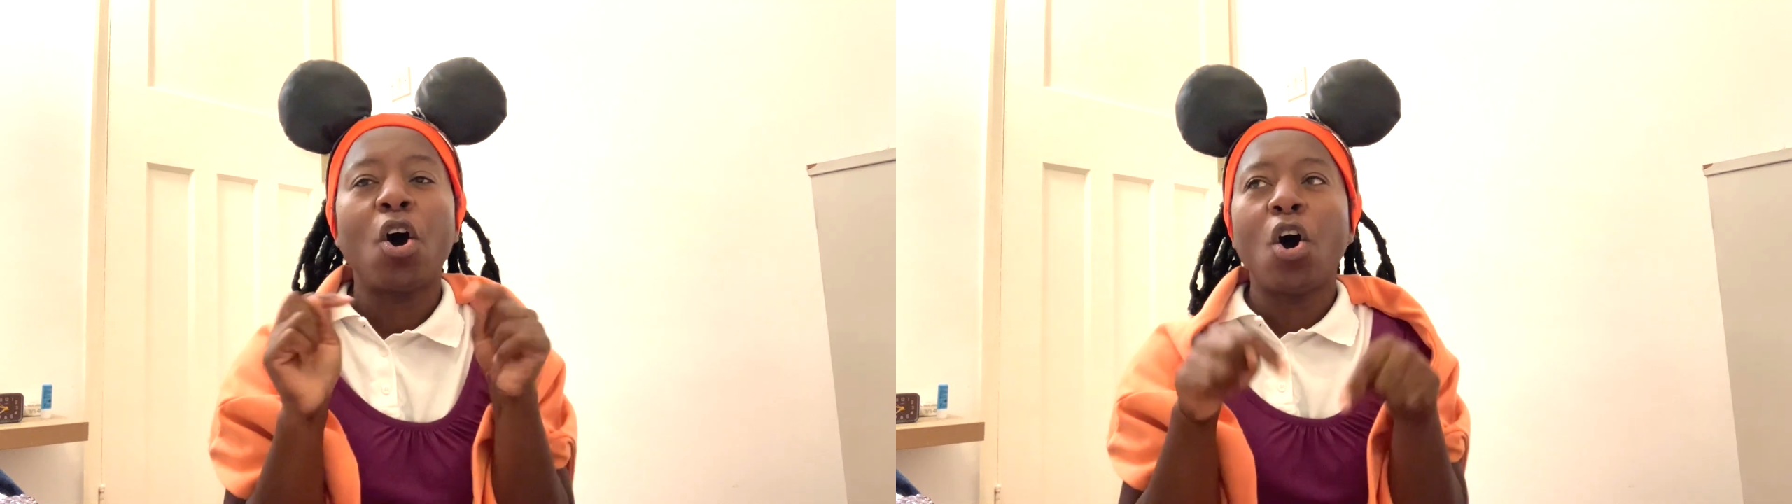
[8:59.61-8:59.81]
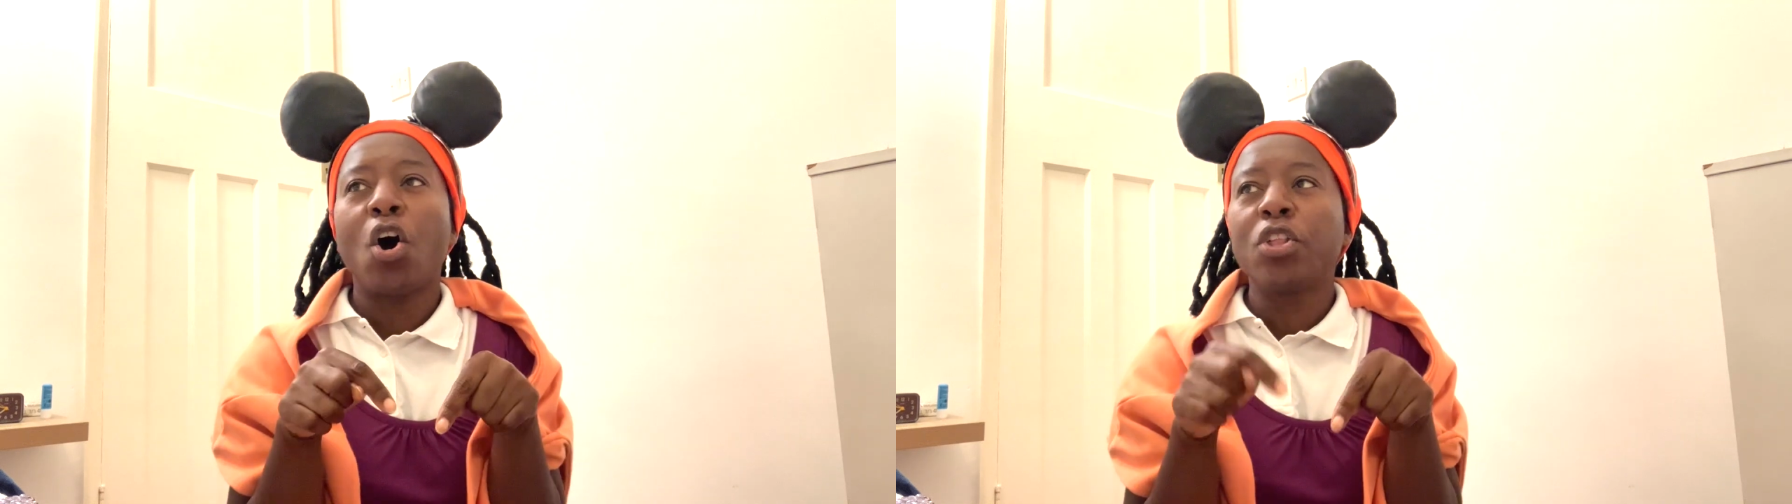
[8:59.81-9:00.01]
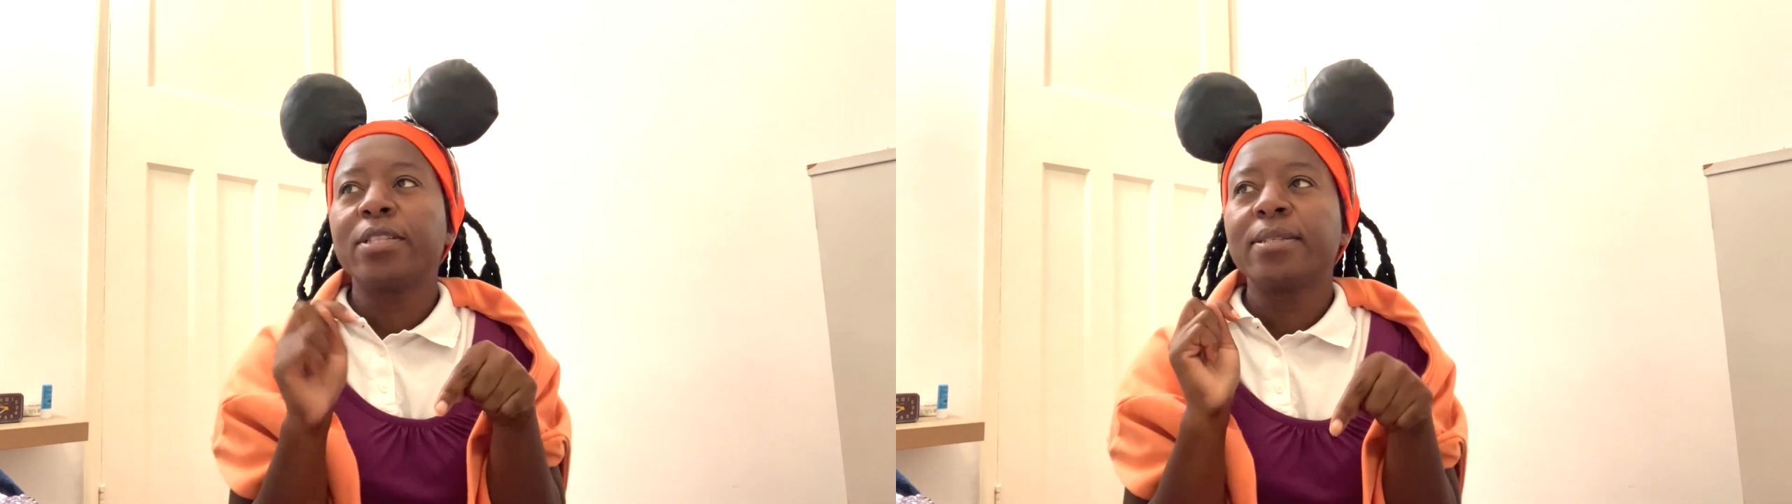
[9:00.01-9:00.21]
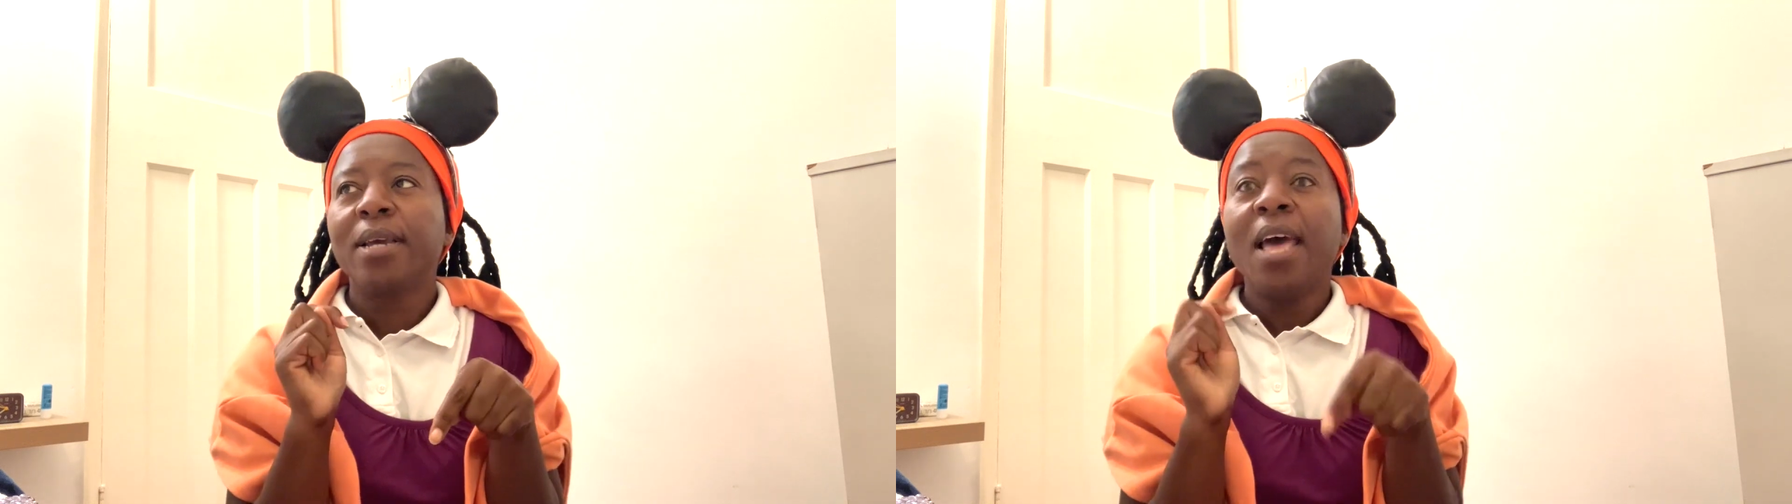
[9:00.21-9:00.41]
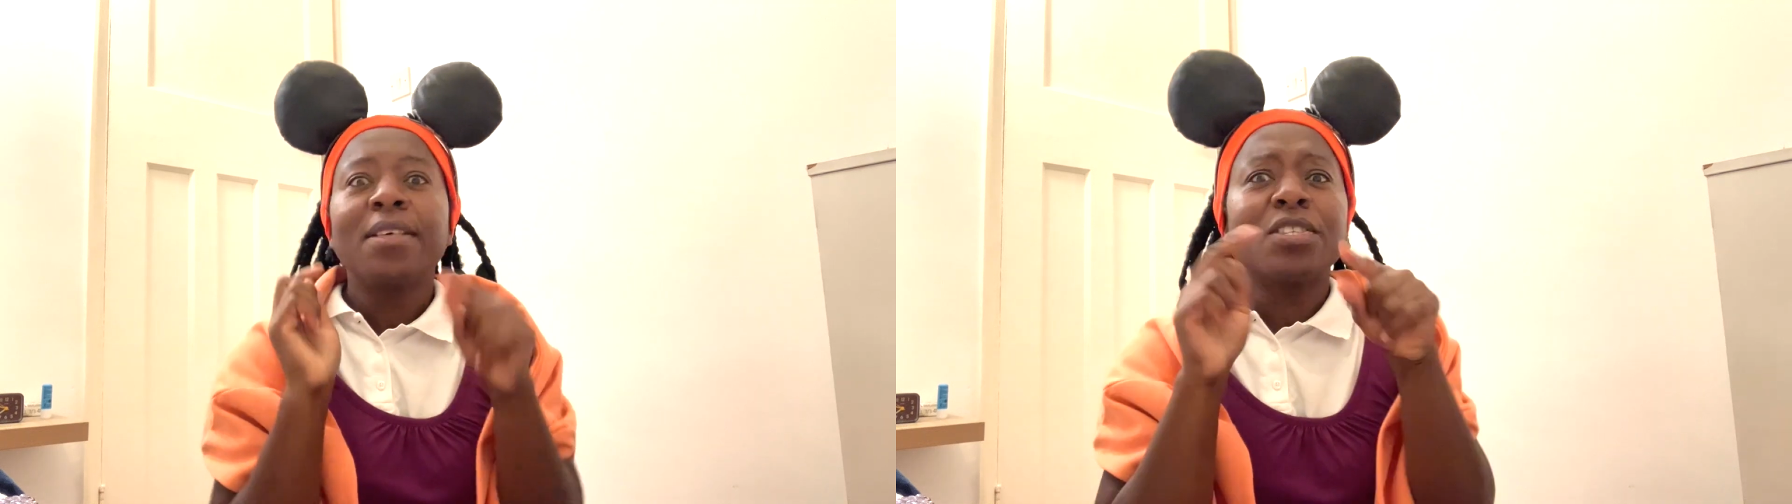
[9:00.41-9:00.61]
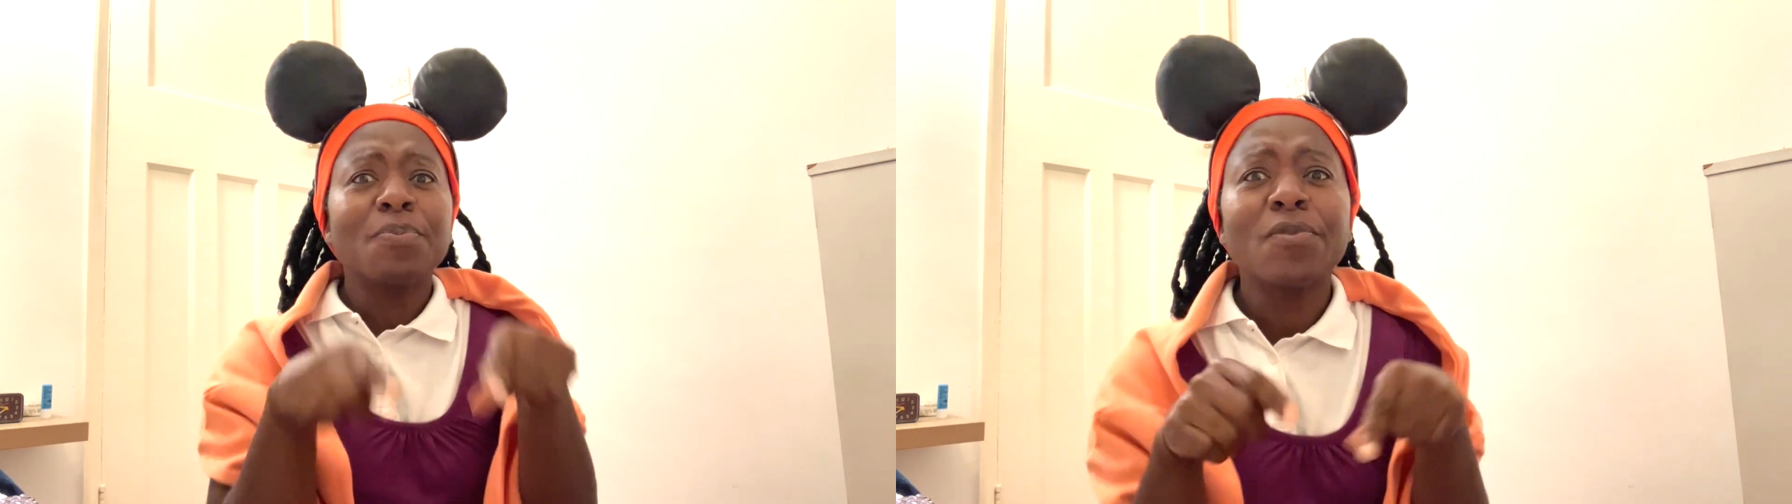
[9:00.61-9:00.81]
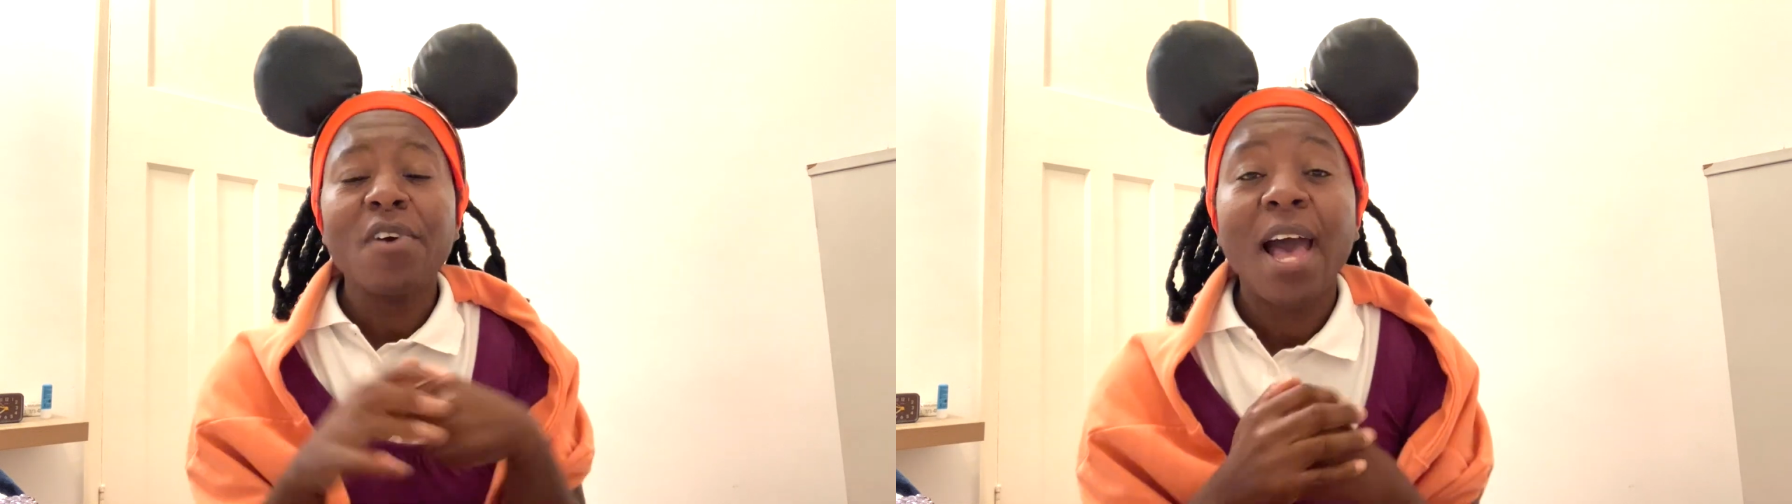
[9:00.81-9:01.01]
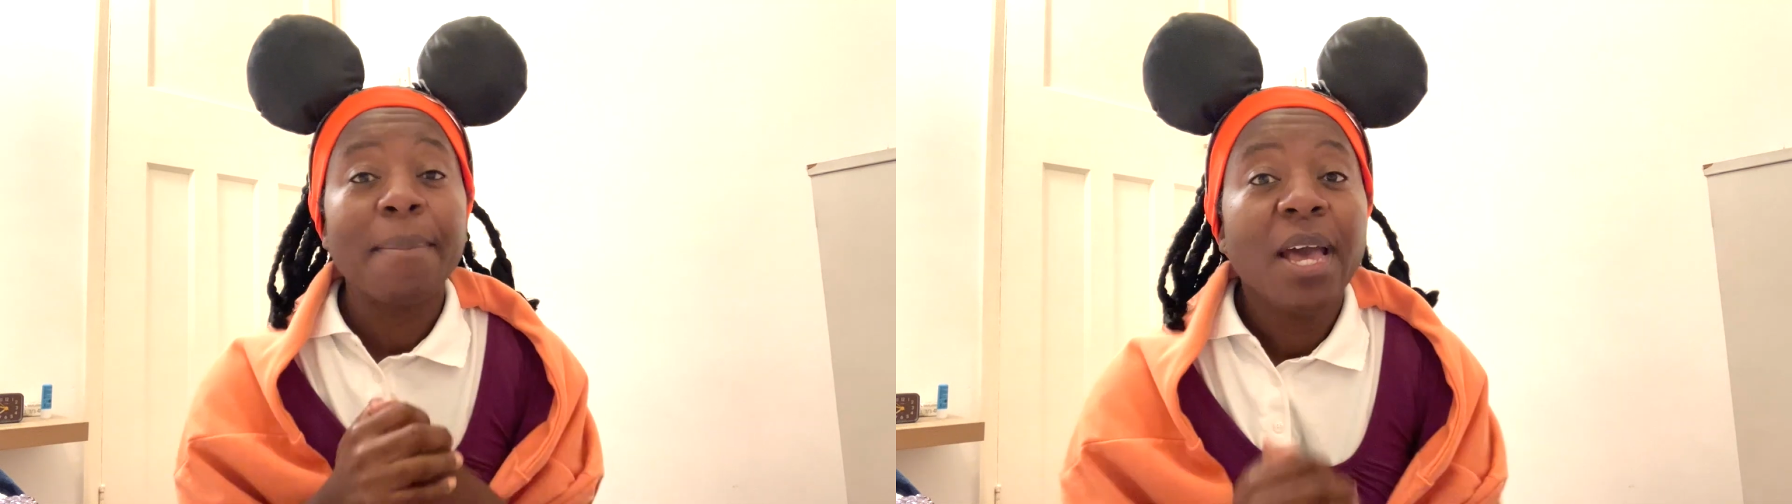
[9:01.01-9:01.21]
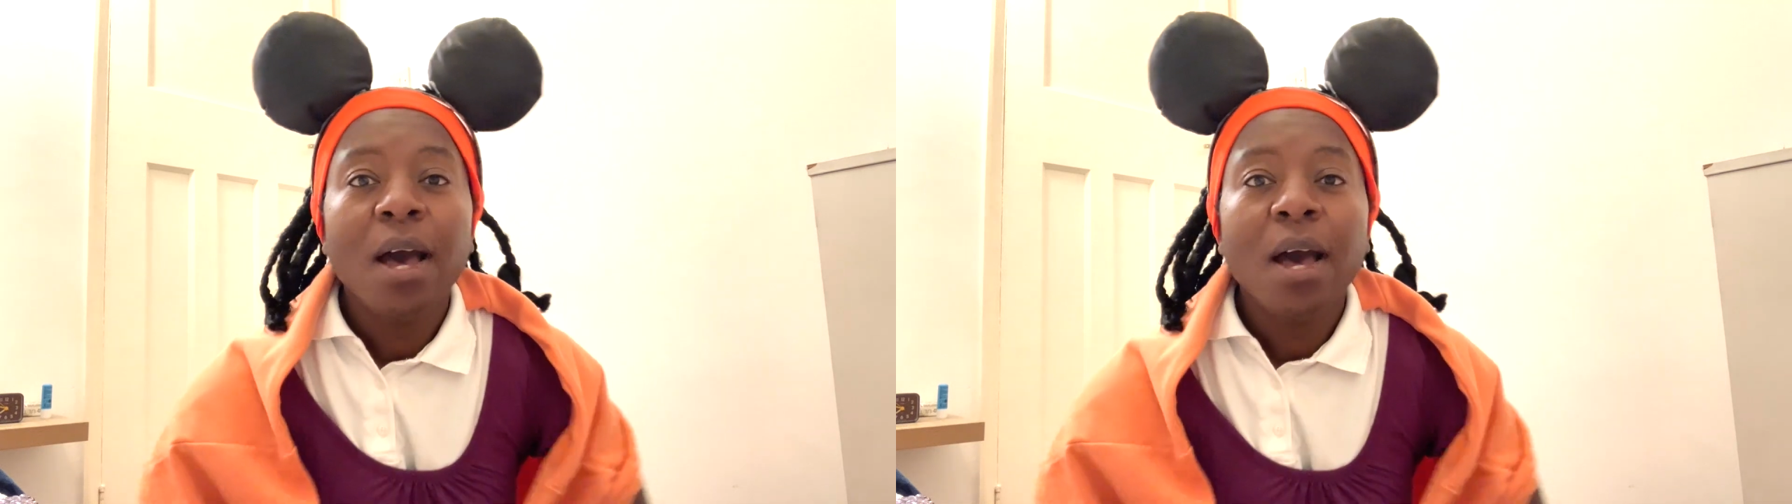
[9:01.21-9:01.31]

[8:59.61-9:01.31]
on the subscribe.